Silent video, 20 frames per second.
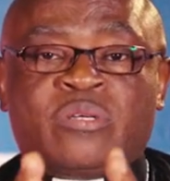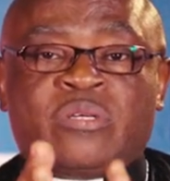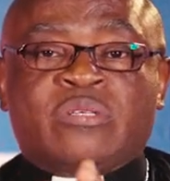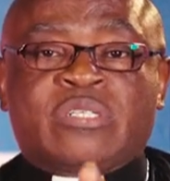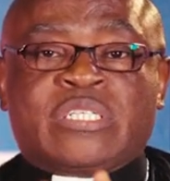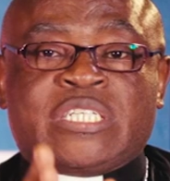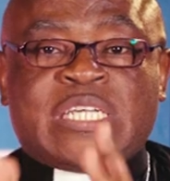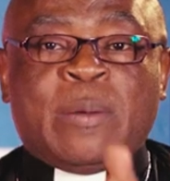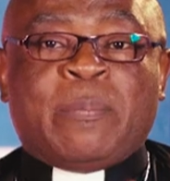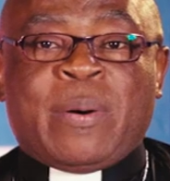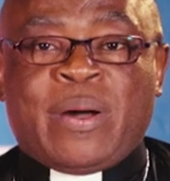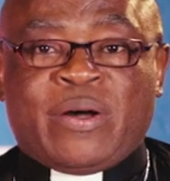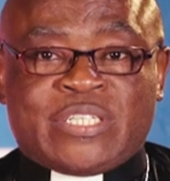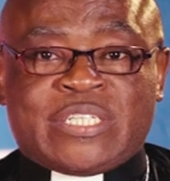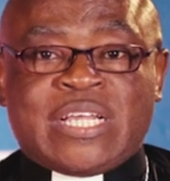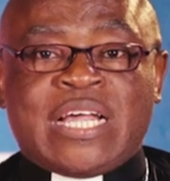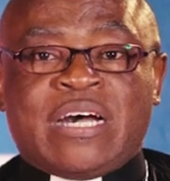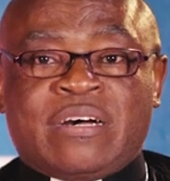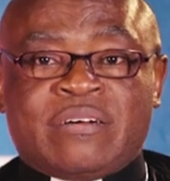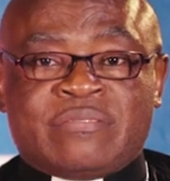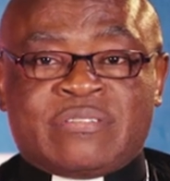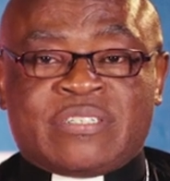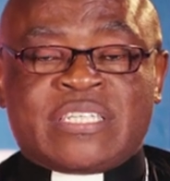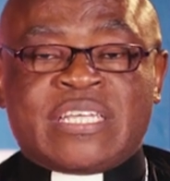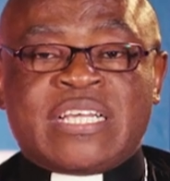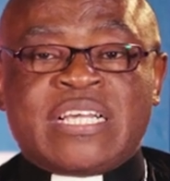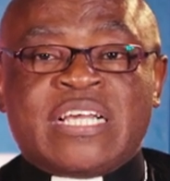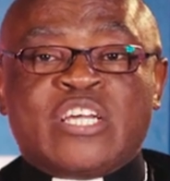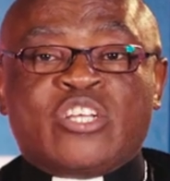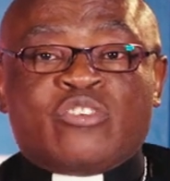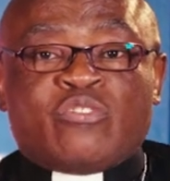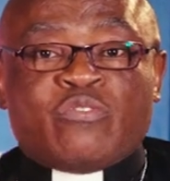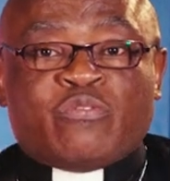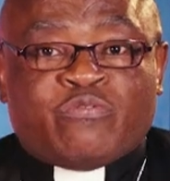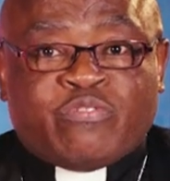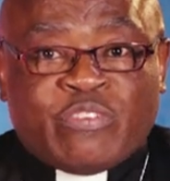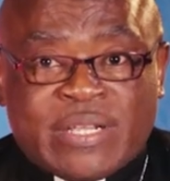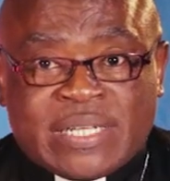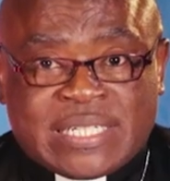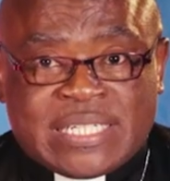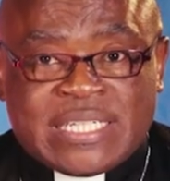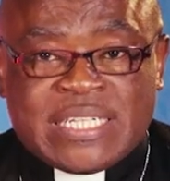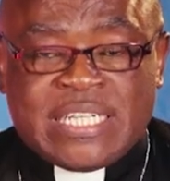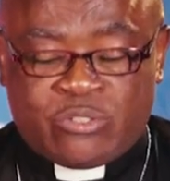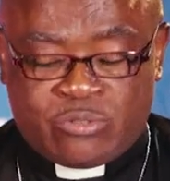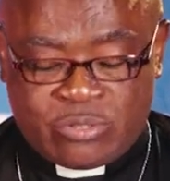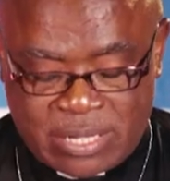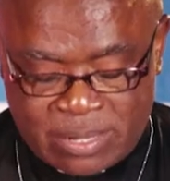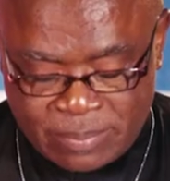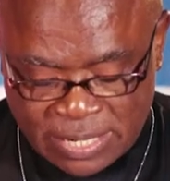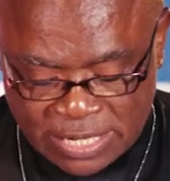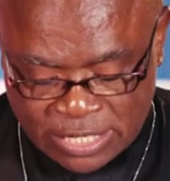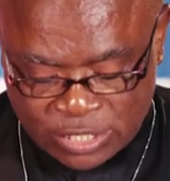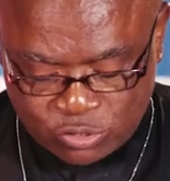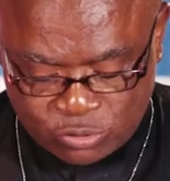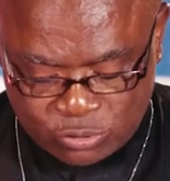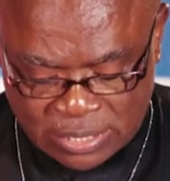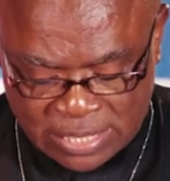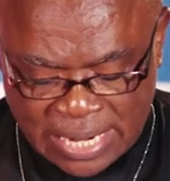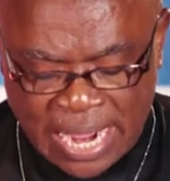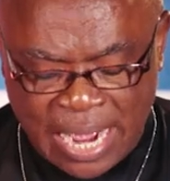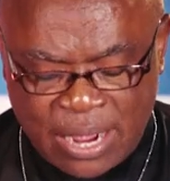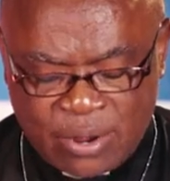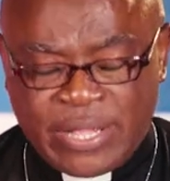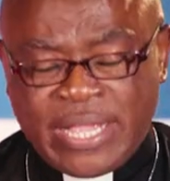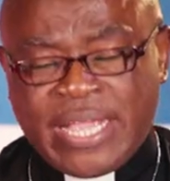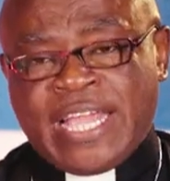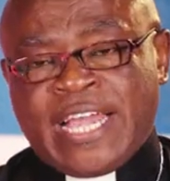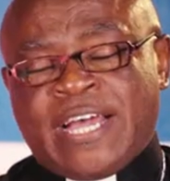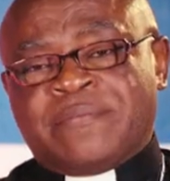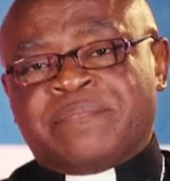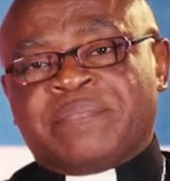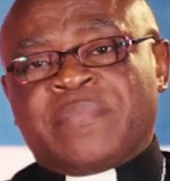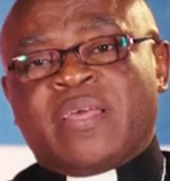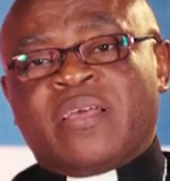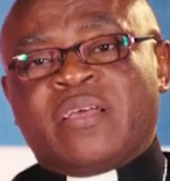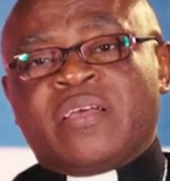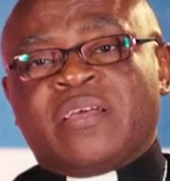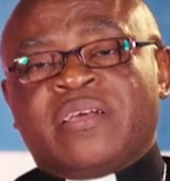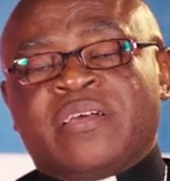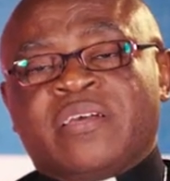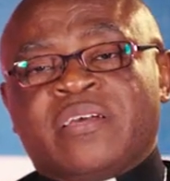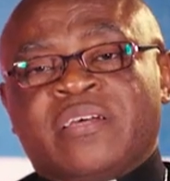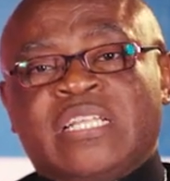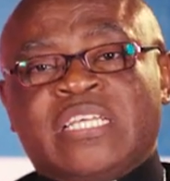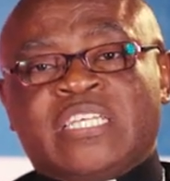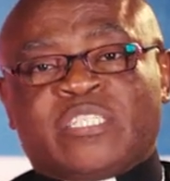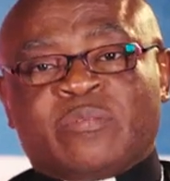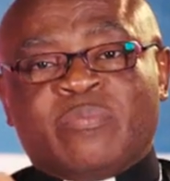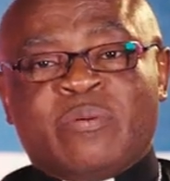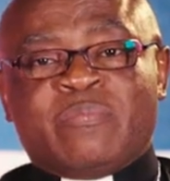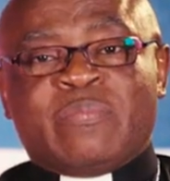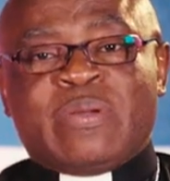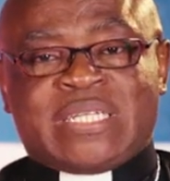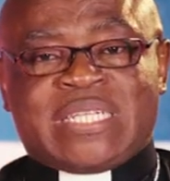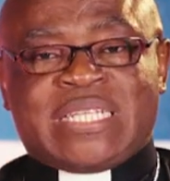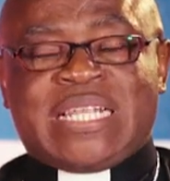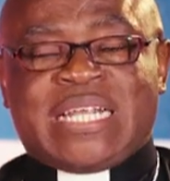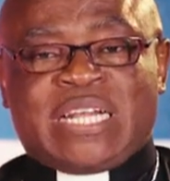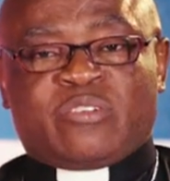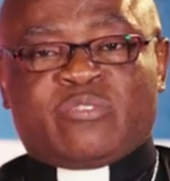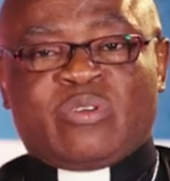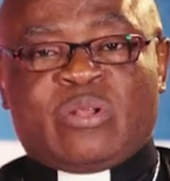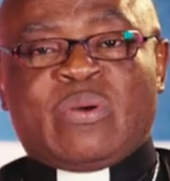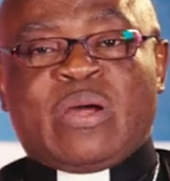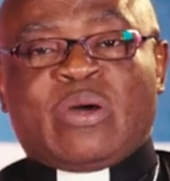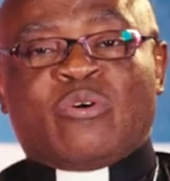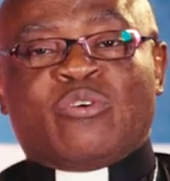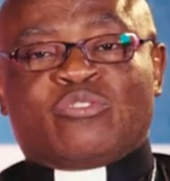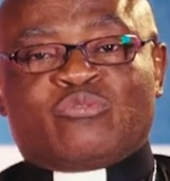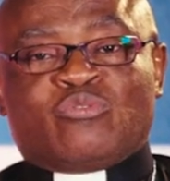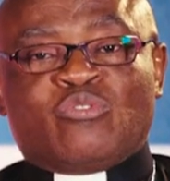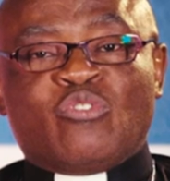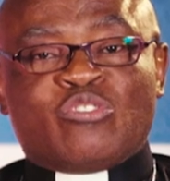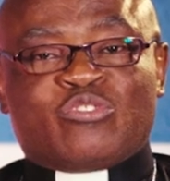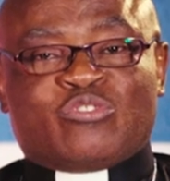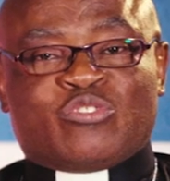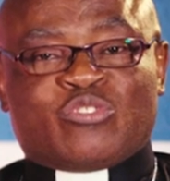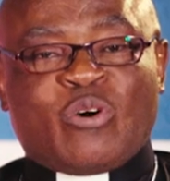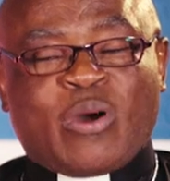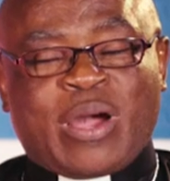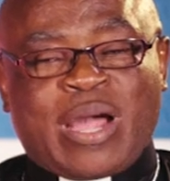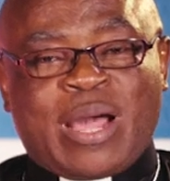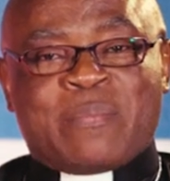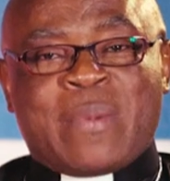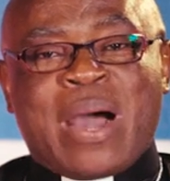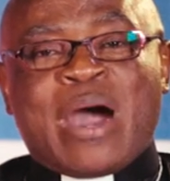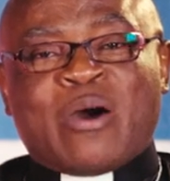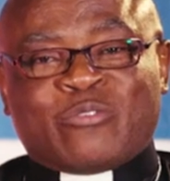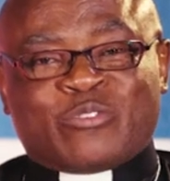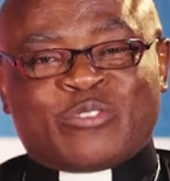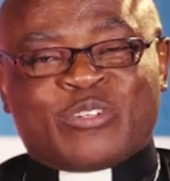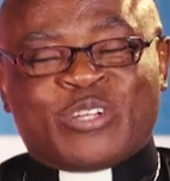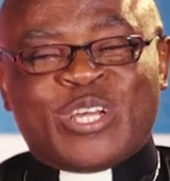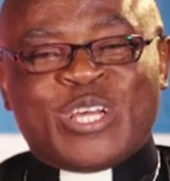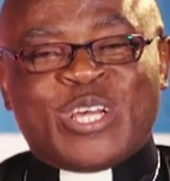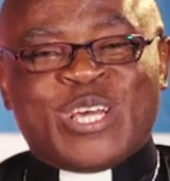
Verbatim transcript: shape ourselves to fit into the ministry. Now here, this moment that actually we are going to talk about